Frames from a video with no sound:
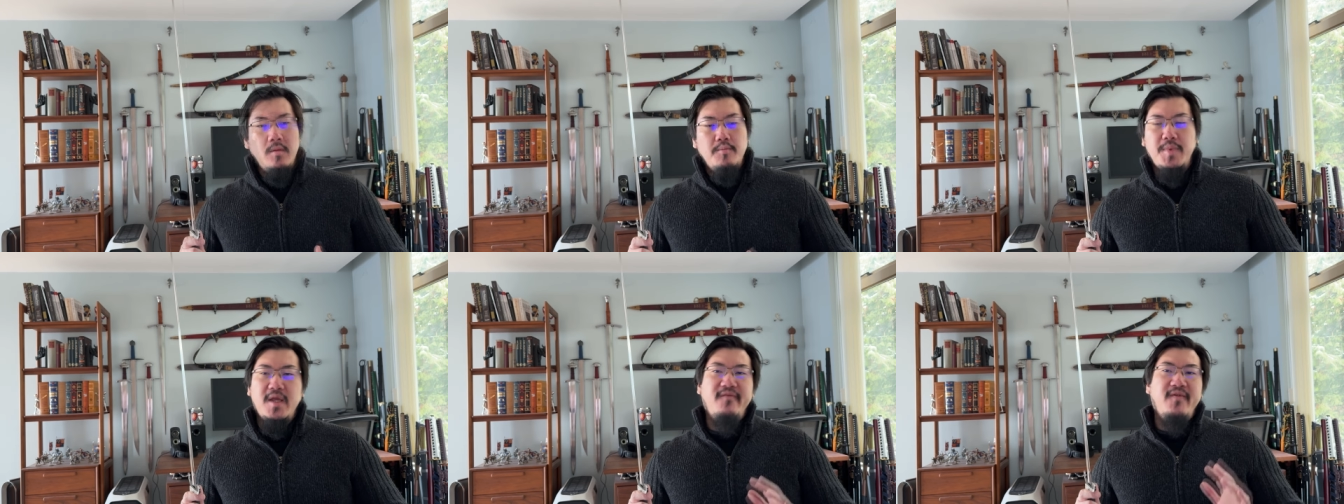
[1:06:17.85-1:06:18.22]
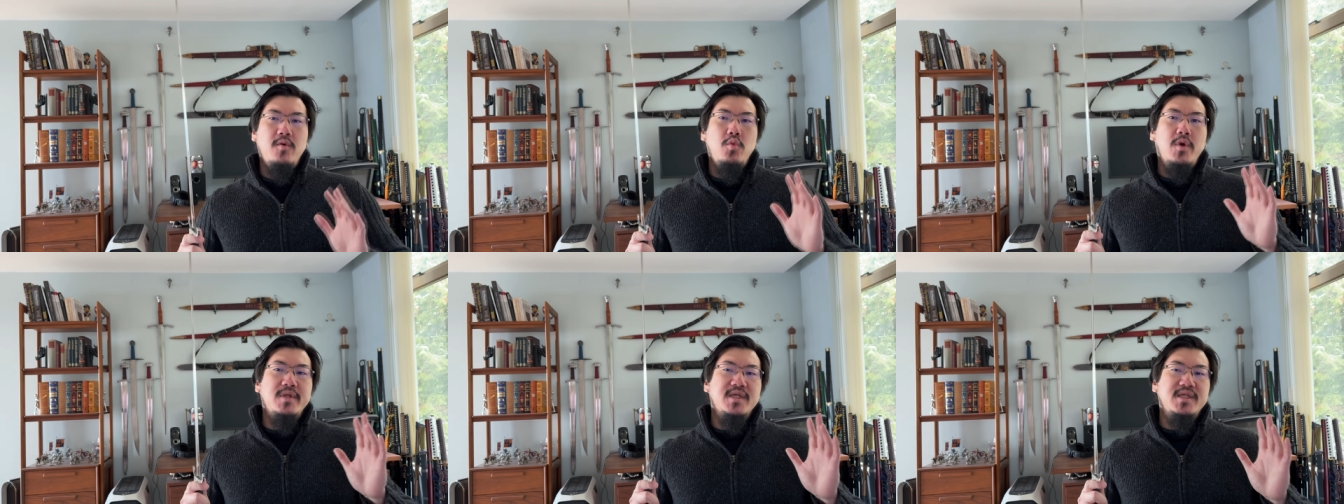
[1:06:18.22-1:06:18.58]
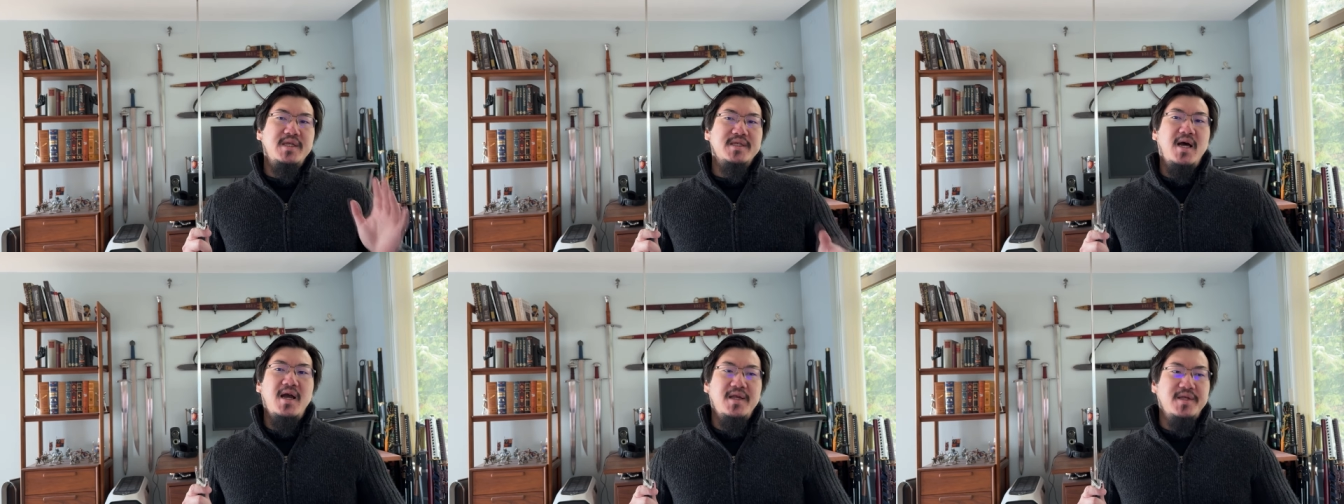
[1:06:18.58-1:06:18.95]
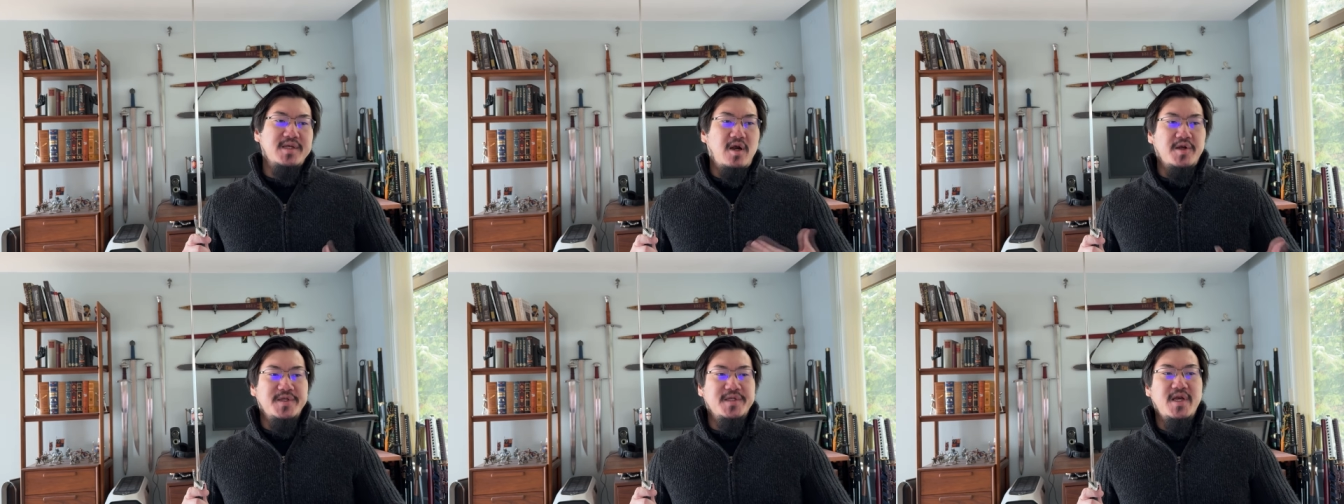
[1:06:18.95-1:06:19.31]
But even when the designs
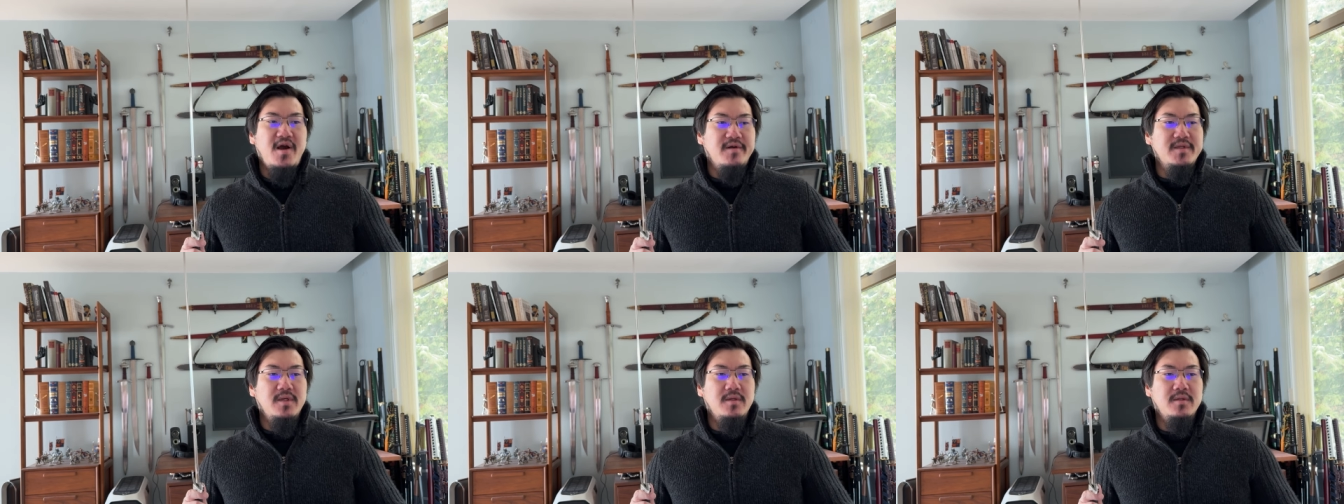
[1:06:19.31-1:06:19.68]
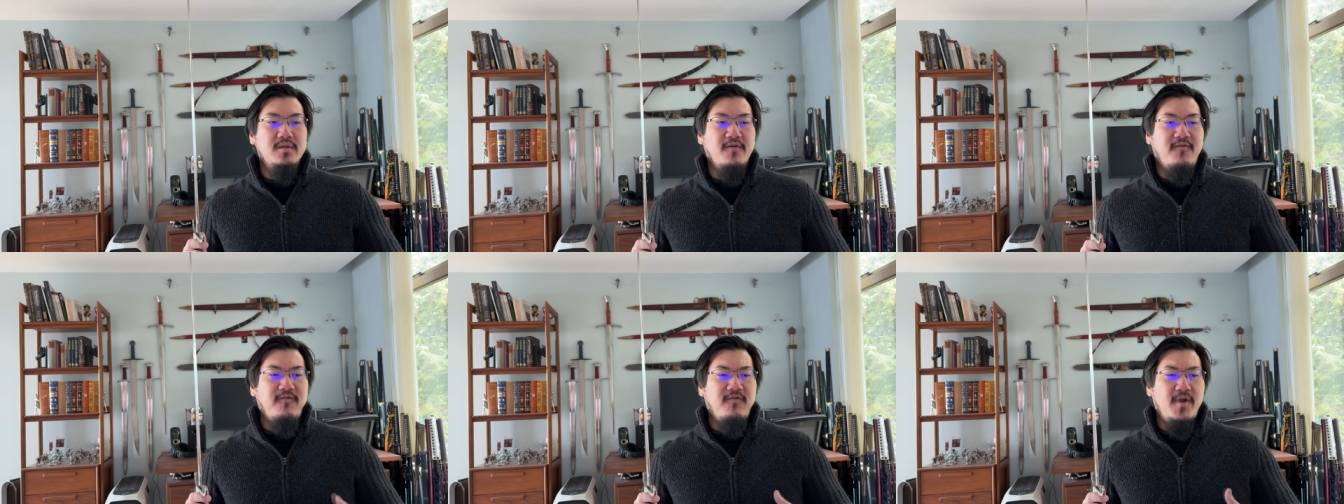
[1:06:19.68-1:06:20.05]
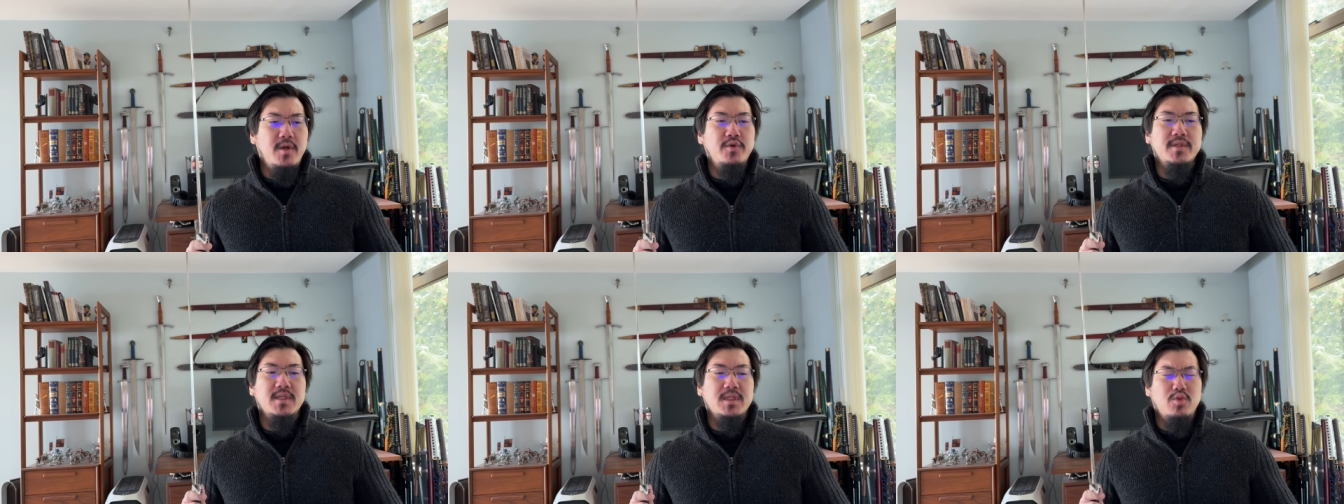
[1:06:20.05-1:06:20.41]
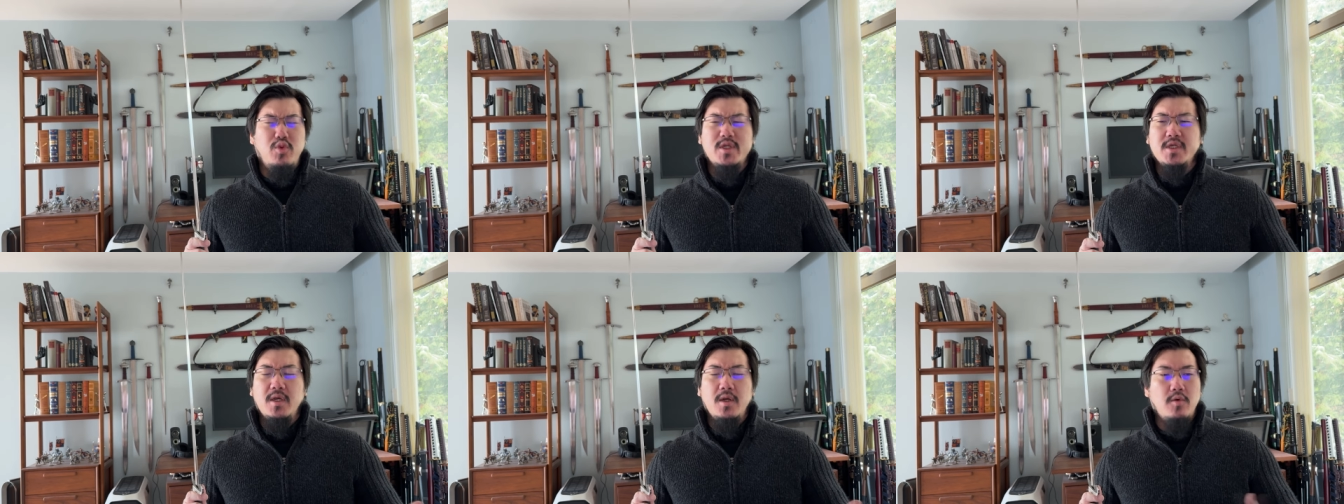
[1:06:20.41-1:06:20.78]
are sound, the frequent
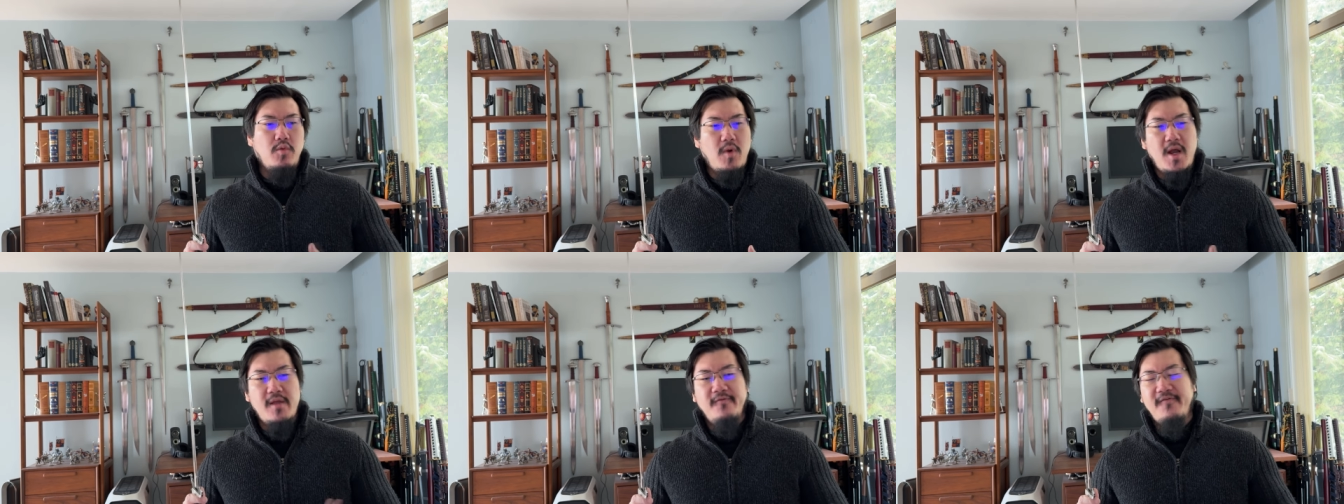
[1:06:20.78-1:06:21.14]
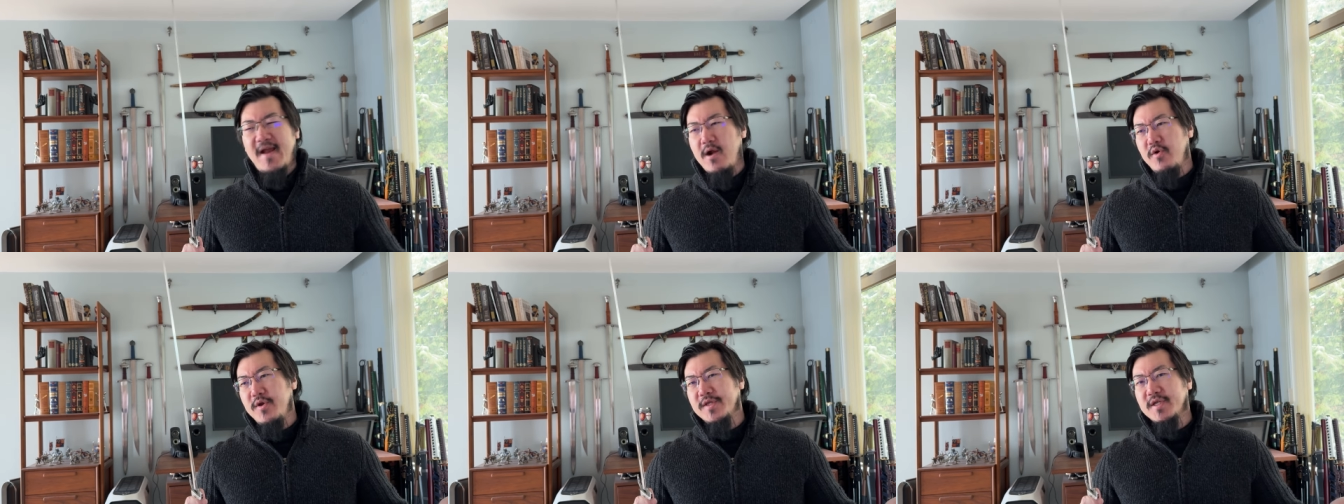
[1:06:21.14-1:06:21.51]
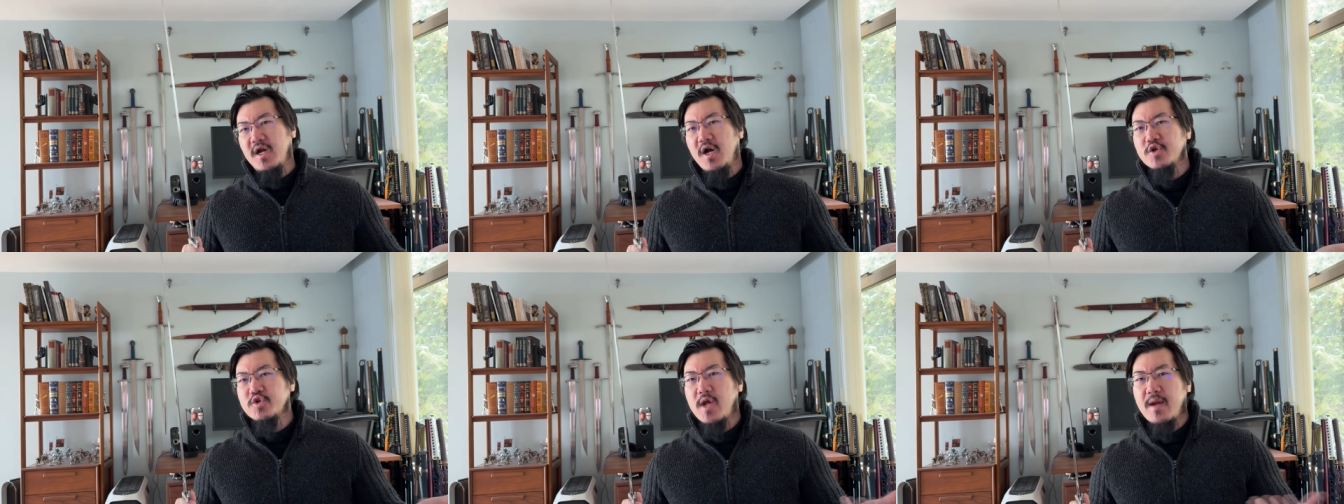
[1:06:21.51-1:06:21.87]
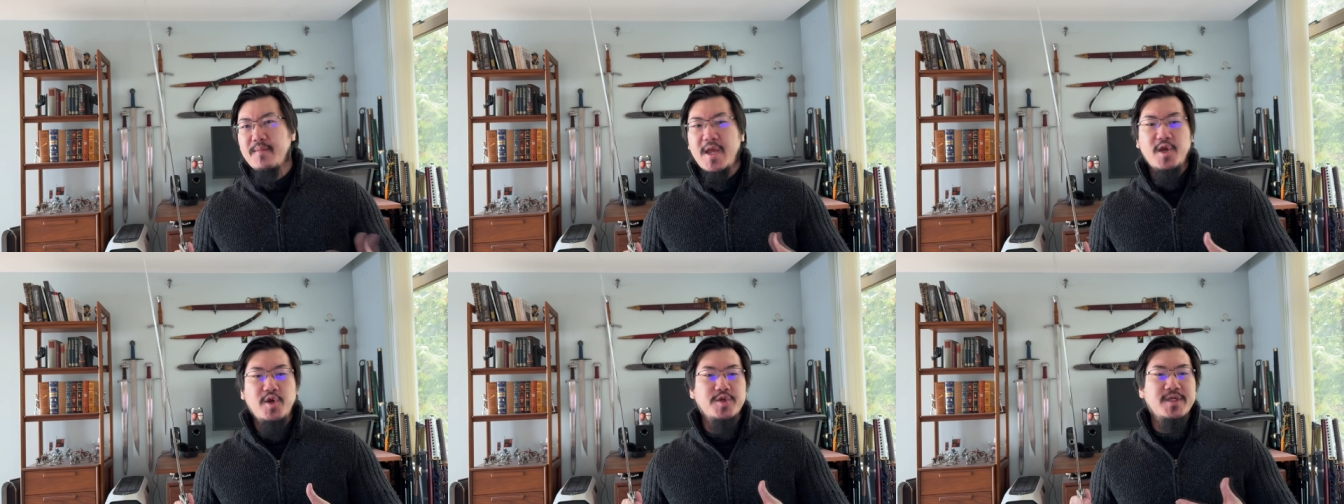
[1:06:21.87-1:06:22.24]
switching around various contract
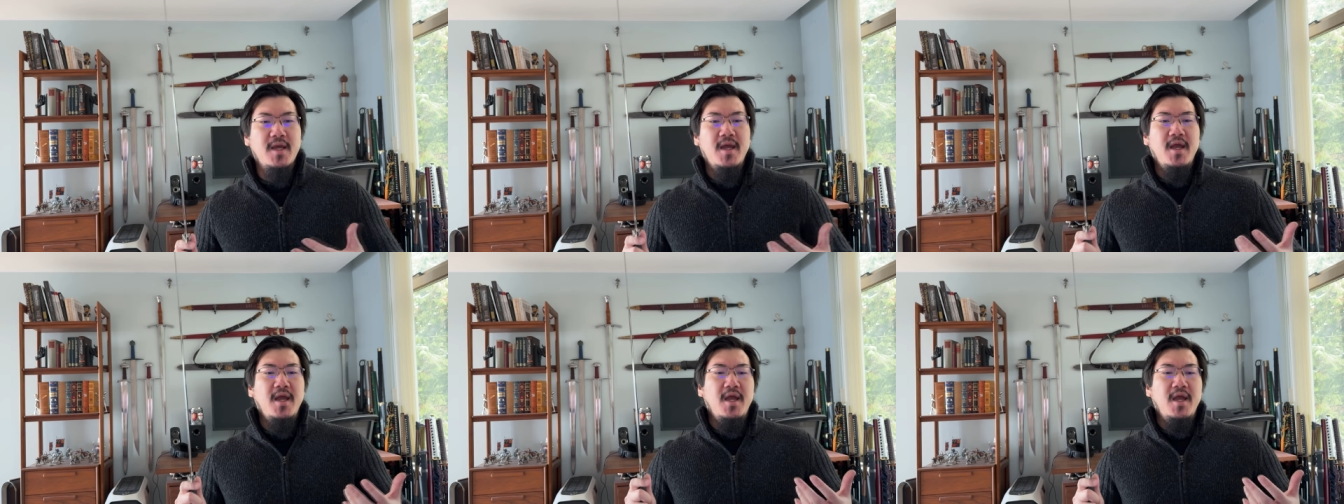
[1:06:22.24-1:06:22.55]
makers